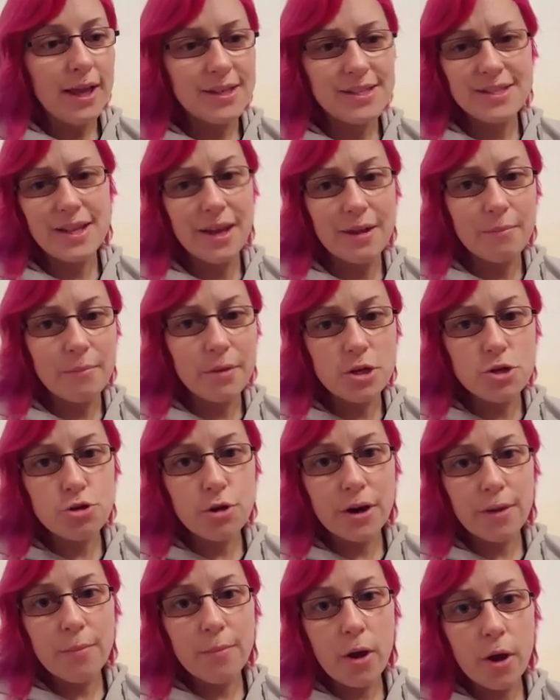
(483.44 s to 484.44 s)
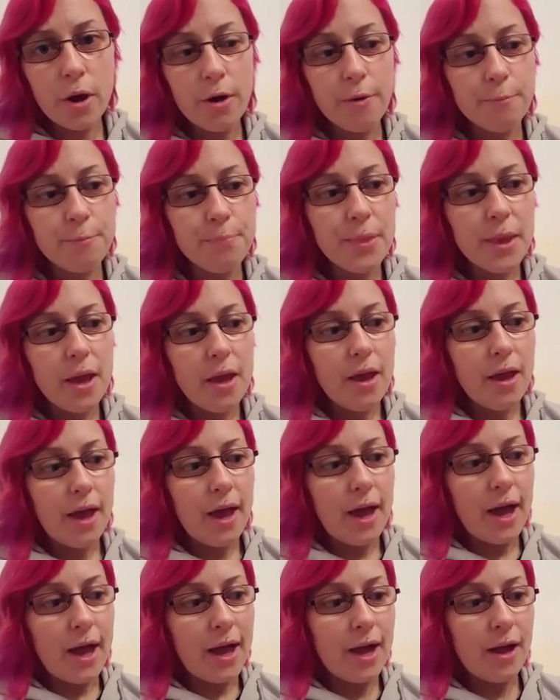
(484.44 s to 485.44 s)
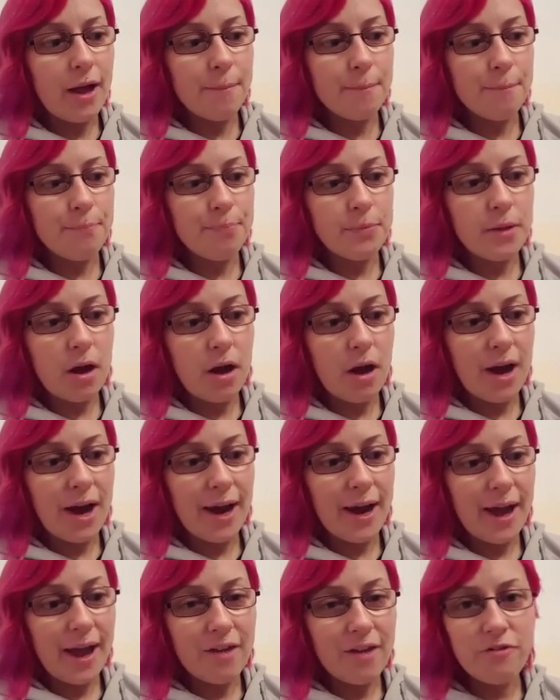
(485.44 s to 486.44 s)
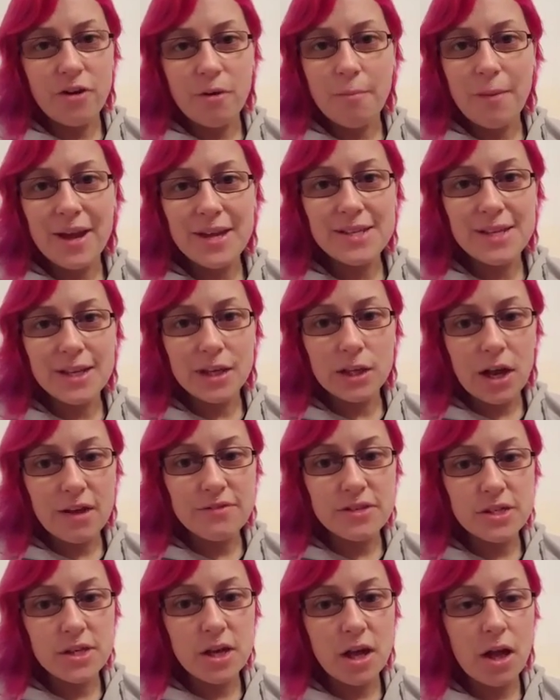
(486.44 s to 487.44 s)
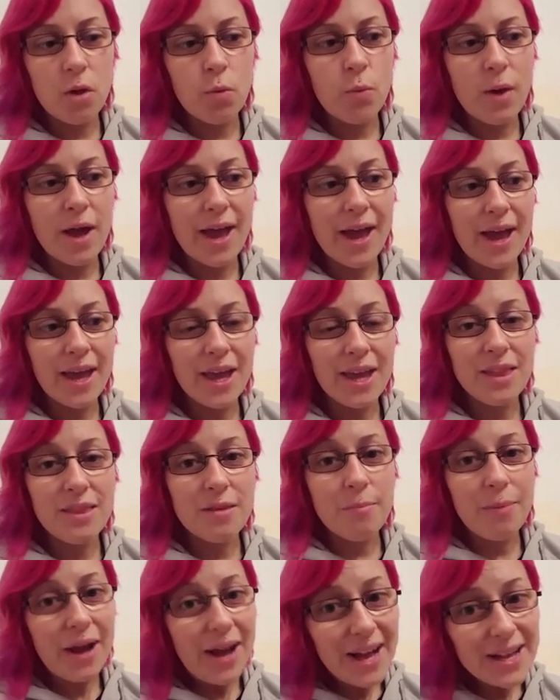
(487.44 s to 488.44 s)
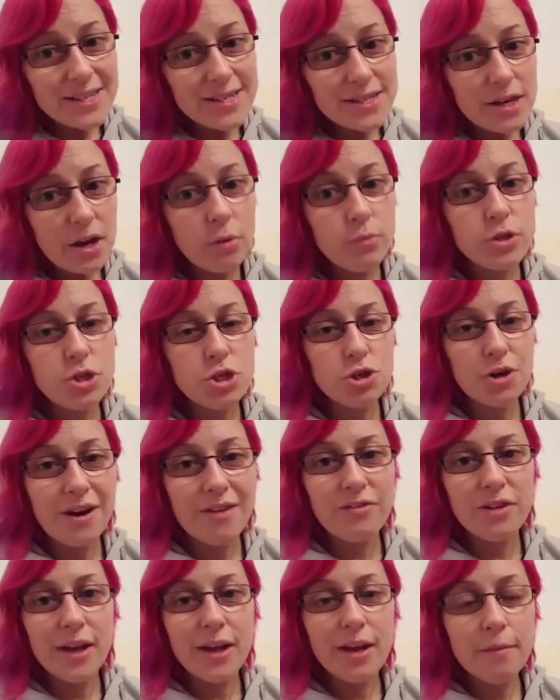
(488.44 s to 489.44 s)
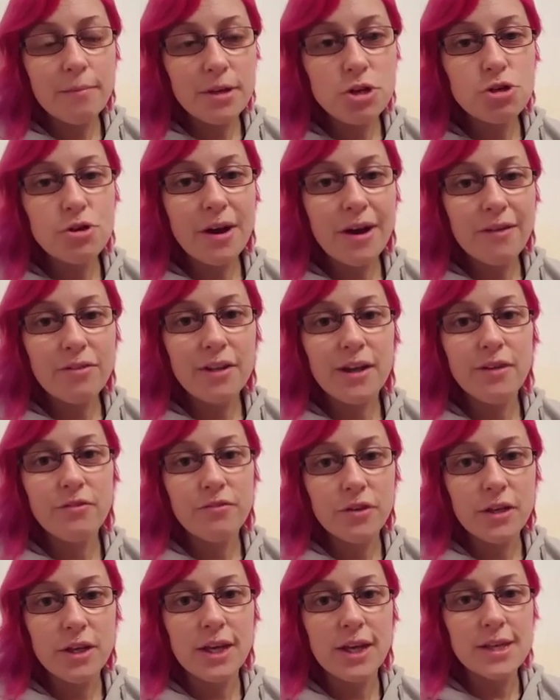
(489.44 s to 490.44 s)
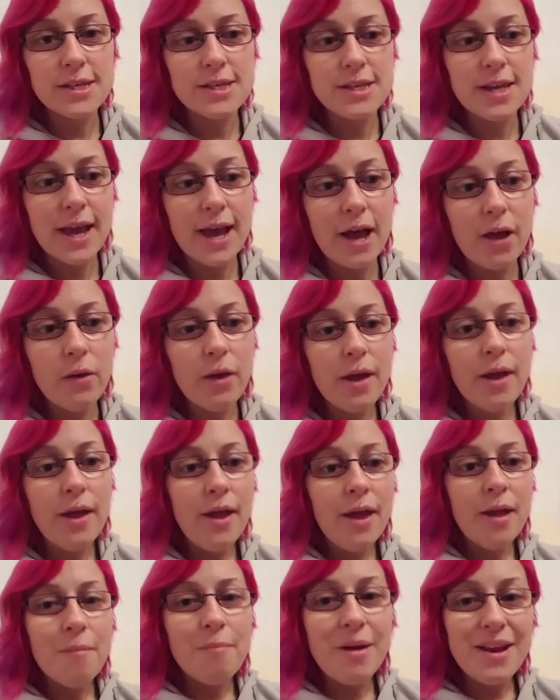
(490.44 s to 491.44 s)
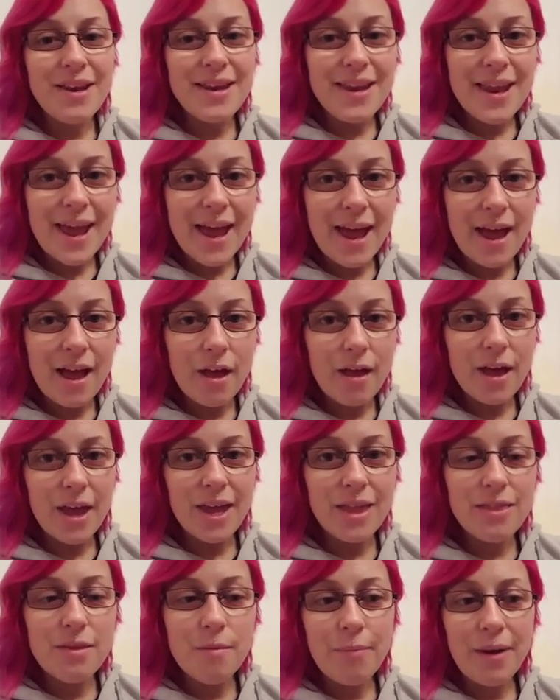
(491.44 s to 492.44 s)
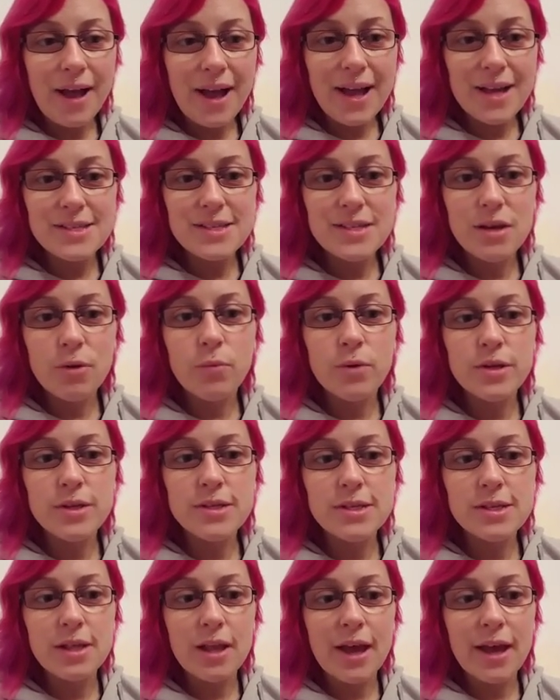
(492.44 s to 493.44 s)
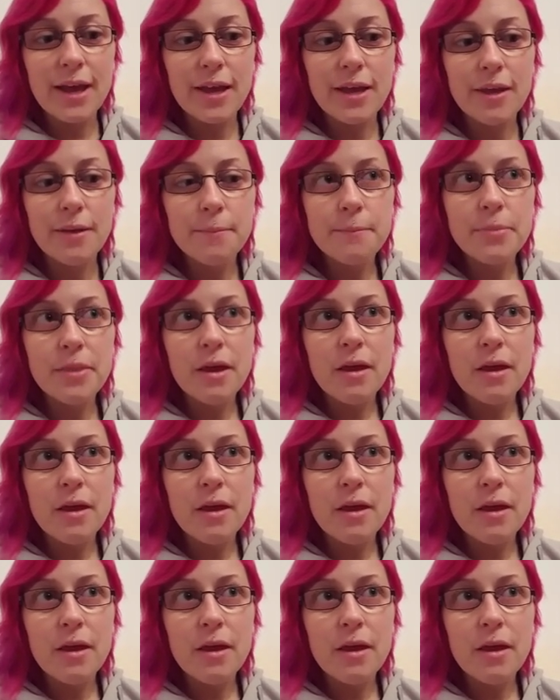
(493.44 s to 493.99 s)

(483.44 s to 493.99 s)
It's like my dream home. I have an amazing lifestyle where in the past I was traveling. I've been traveling for years now, but now in the past it was like,